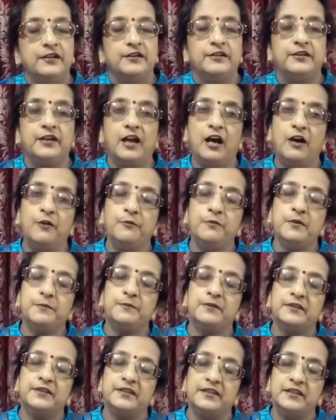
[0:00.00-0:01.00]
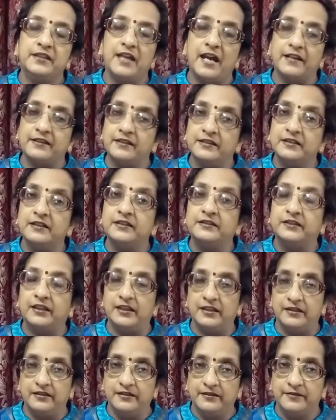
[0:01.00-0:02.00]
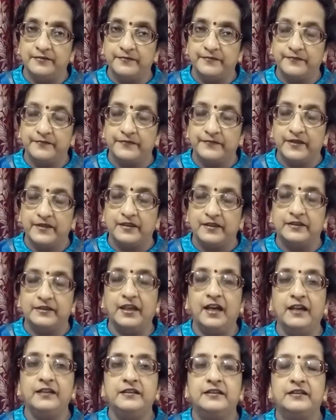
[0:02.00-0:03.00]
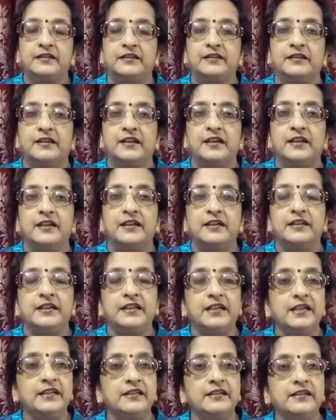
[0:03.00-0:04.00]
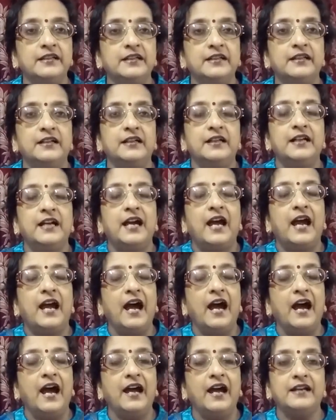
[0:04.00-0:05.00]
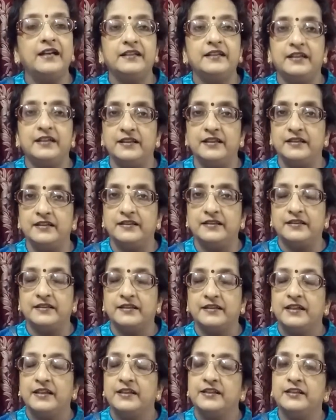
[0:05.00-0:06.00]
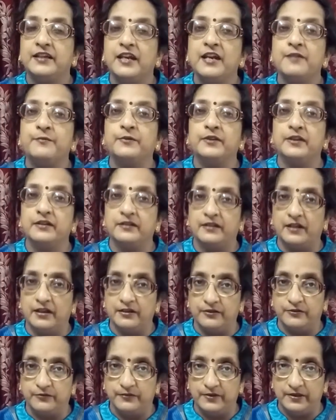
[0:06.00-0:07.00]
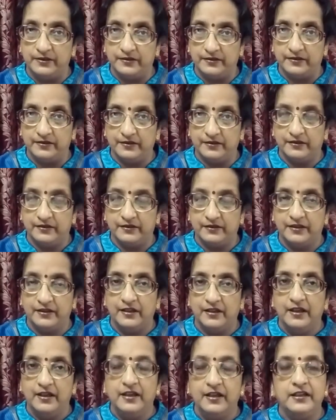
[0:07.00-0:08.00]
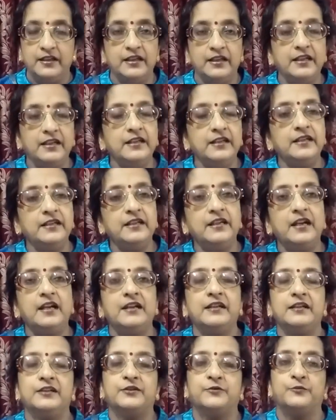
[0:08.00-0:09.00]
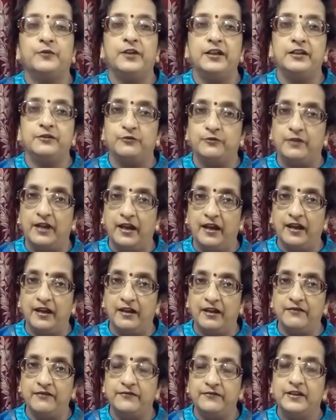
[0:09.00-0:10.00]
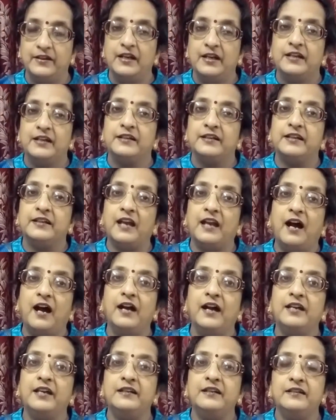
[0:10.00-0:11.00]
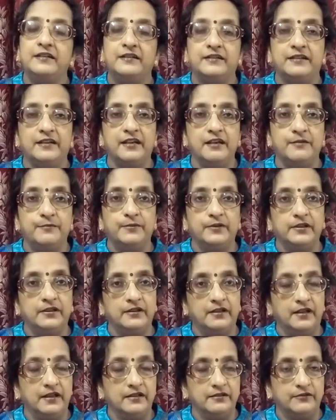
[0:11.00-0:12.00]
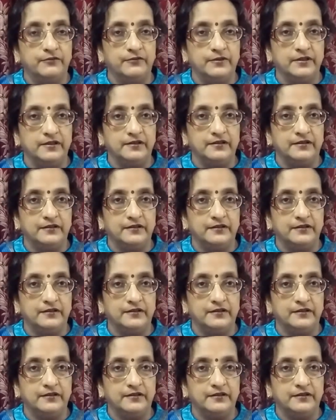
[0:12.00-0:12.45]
Now we will see another thing, that India and its neighboring countries. India is going to have 9 neighboring countries.